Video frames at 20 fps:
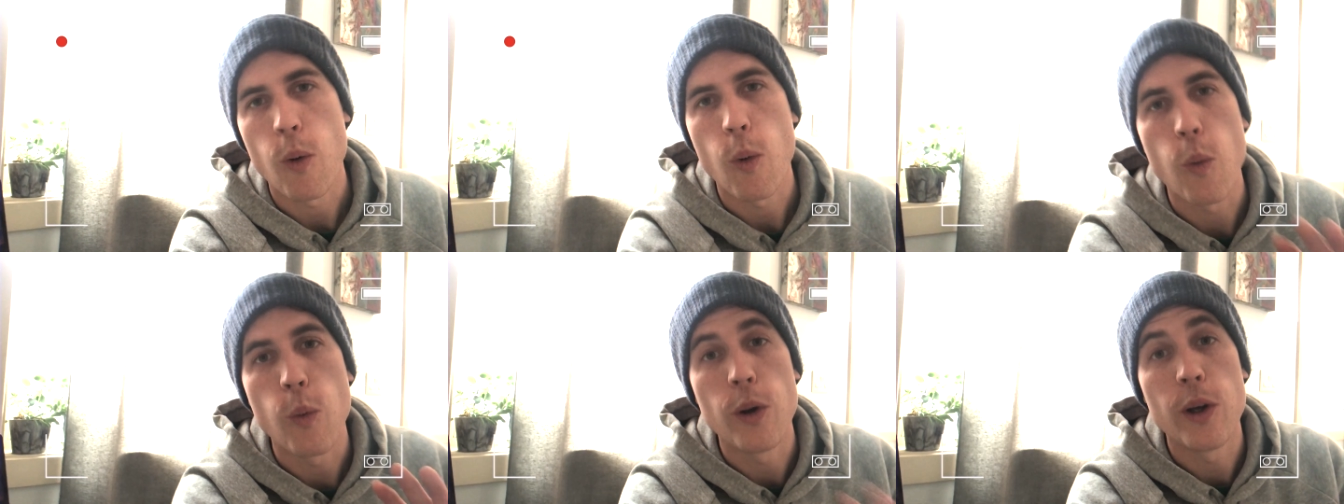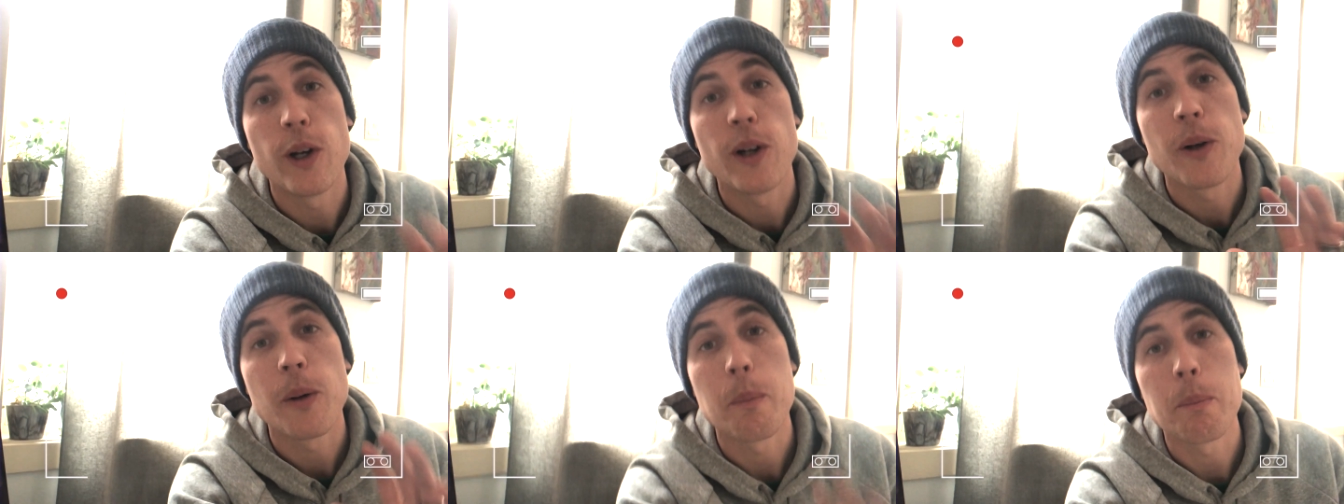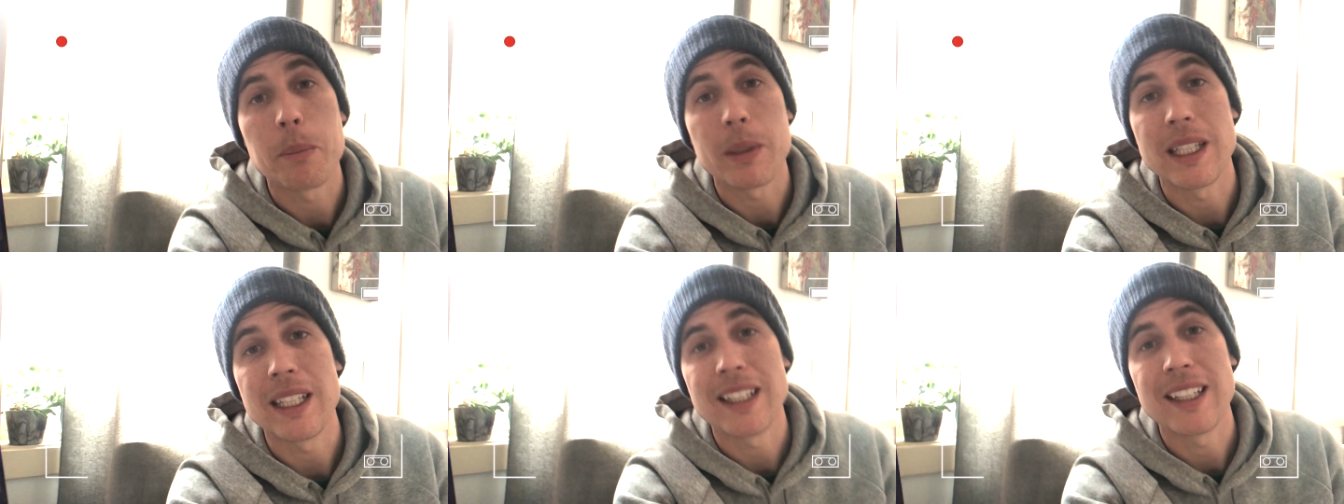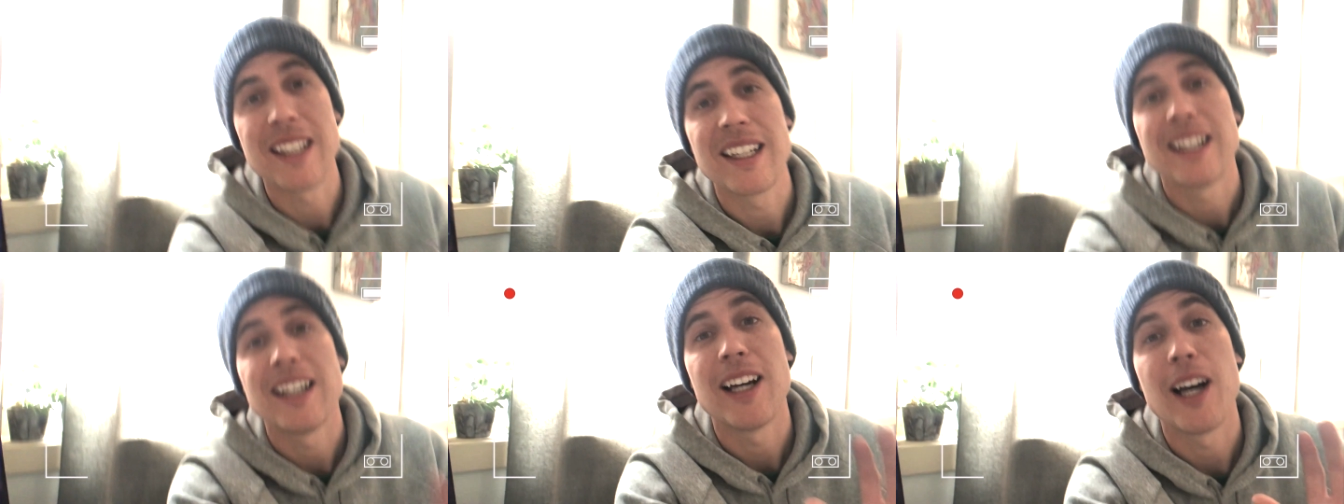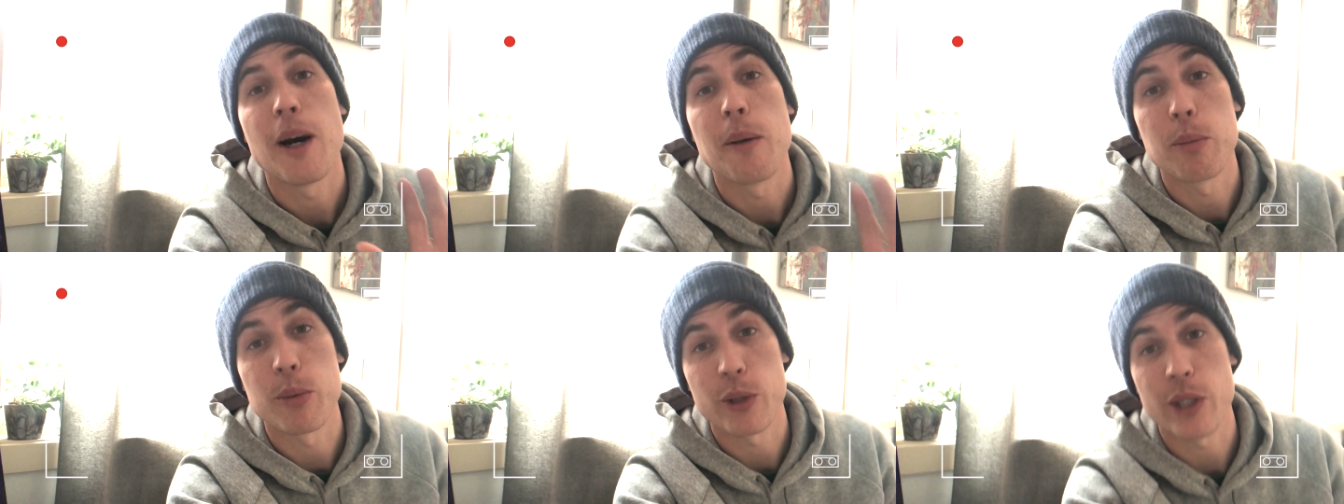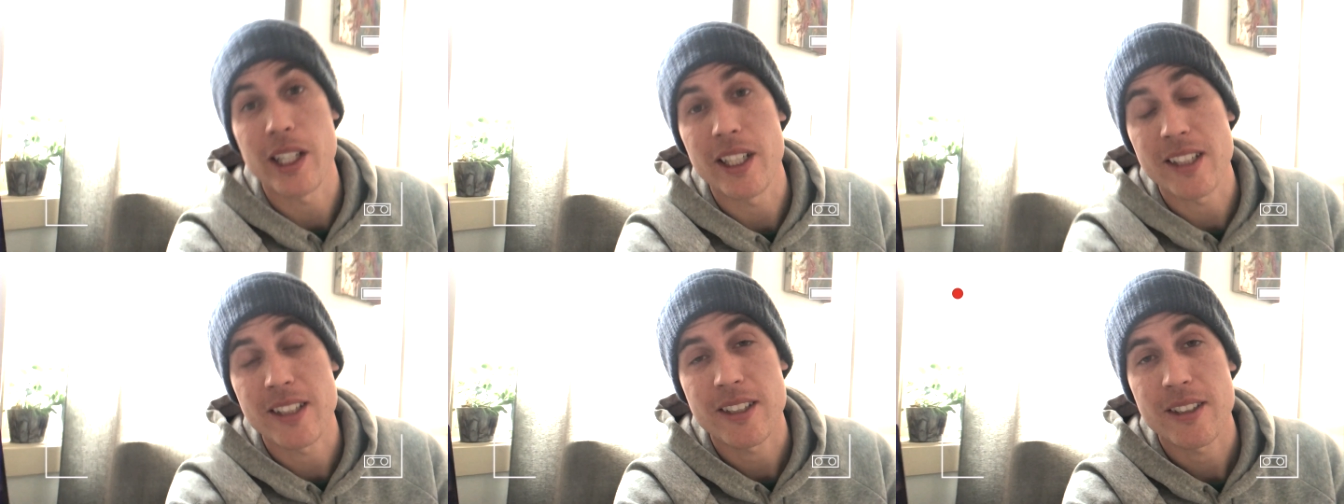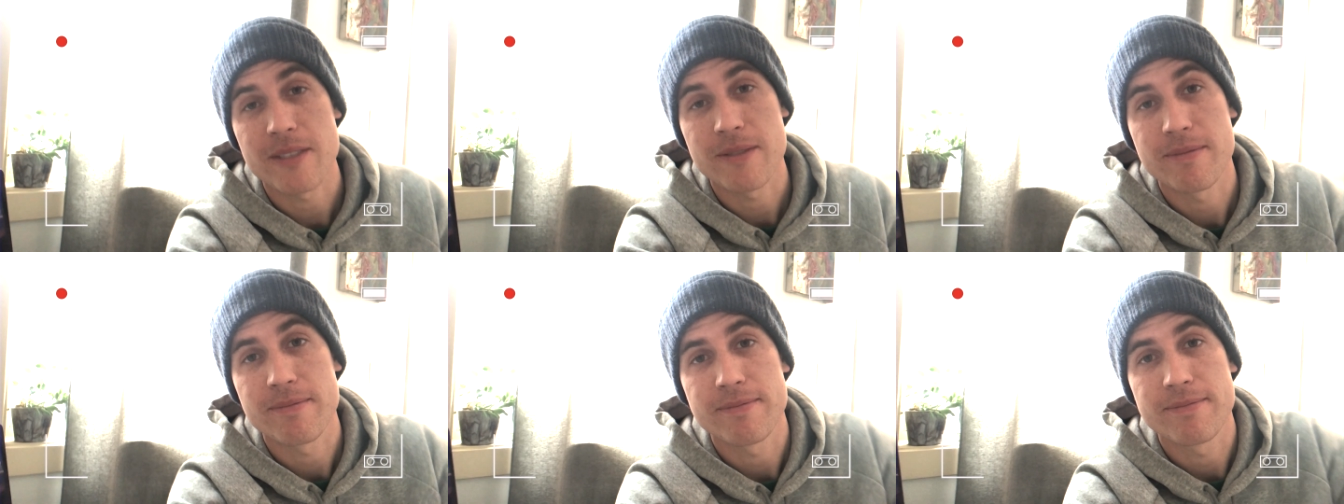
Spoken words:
will be a breeze.